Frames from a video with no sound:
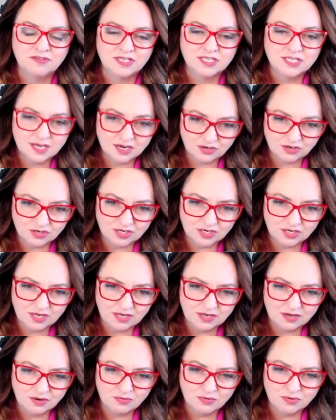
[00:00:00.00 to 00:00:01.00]
integrity,
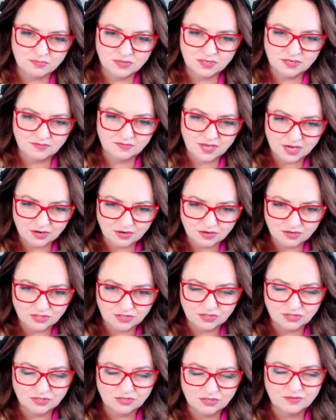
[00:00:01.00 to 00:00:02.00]
a woman of
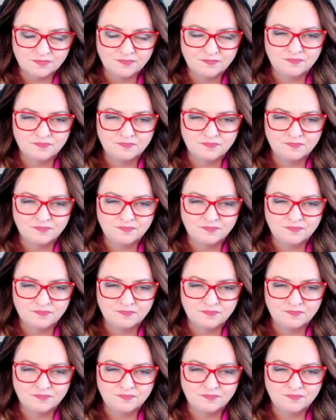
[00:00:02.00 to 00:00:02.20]
character,